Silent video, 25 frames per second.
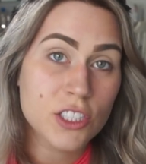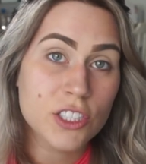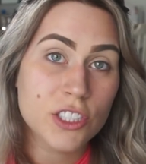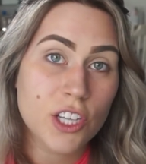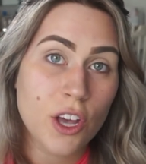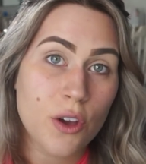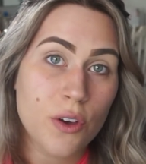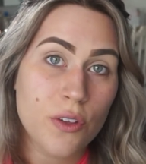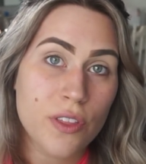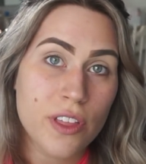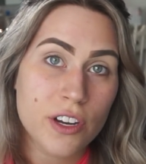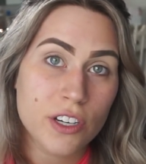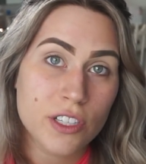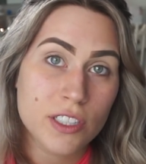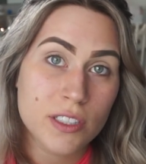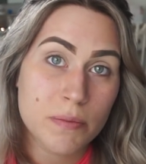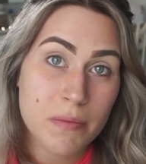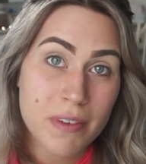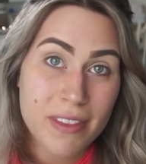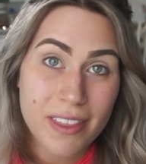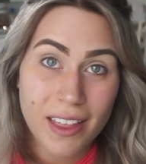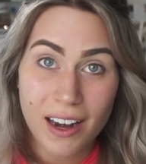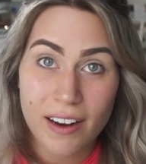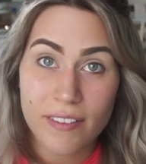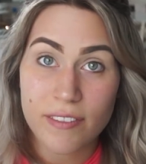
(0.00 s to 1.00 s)
So there's
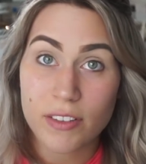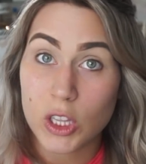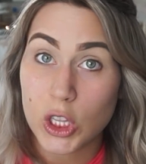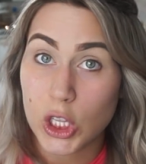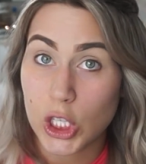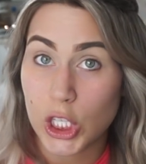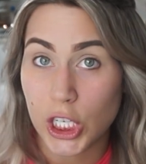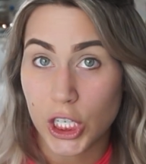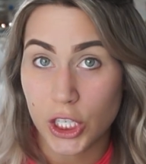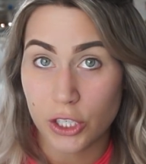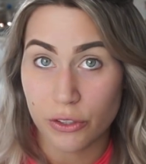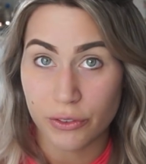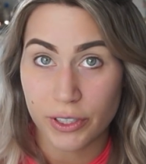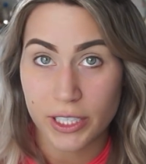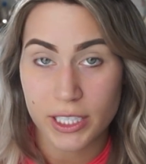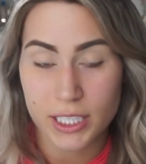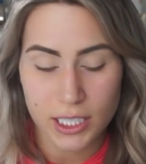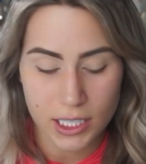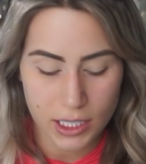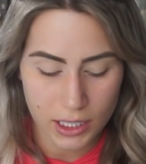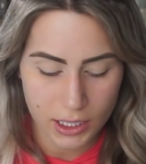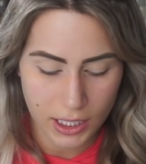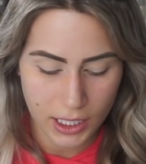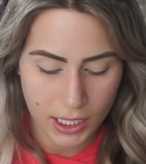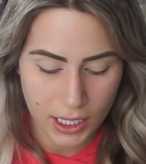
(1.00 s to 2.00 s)
something that I've learned
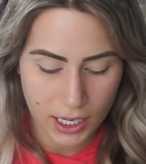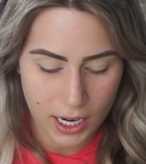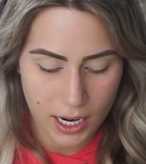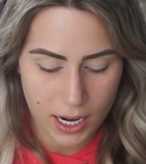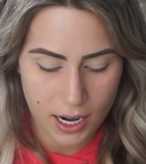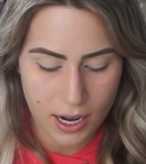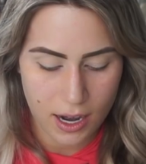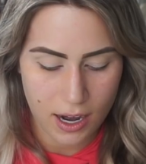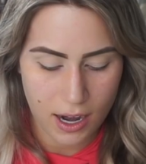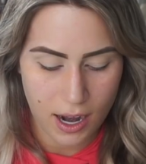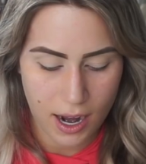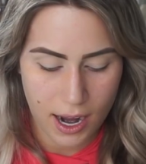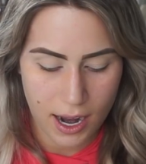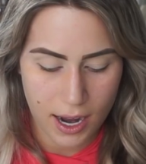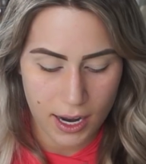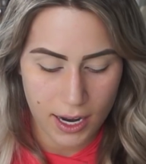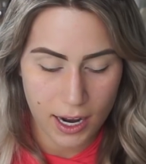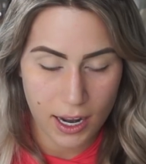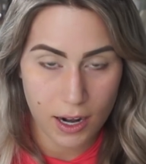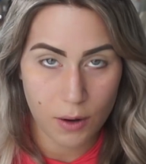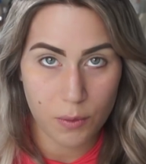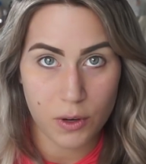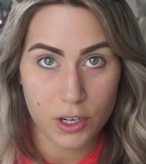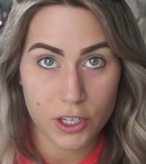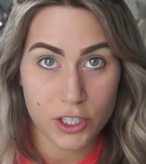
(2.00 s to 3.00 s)
recently and I
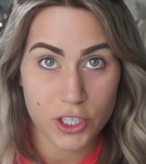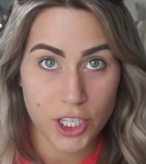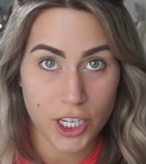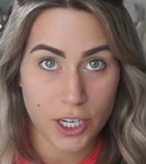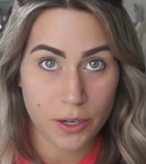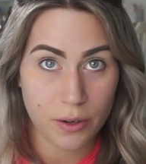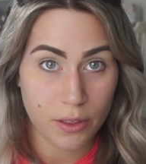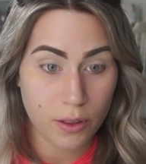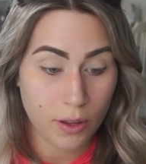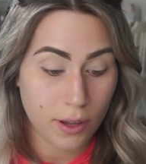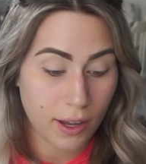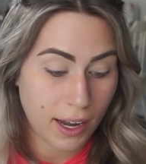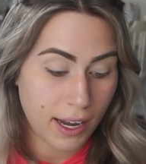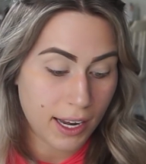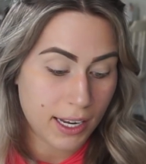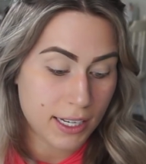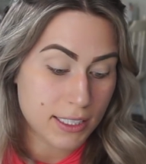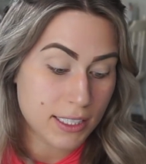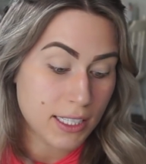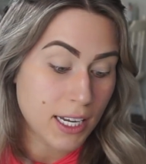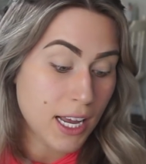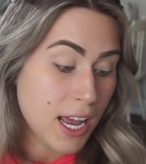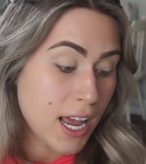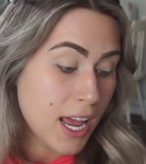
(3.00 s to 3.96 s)
kind of want to share it with you guys.